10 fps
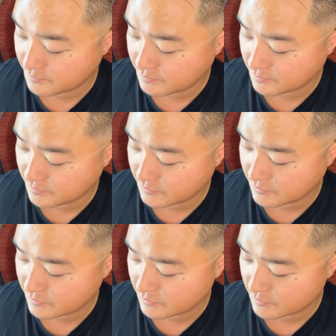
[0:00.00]

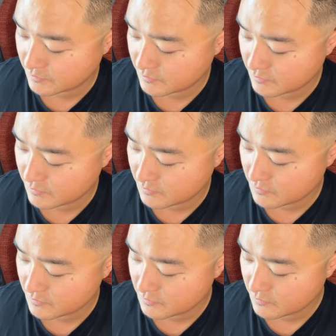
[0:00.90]
Nothing is said.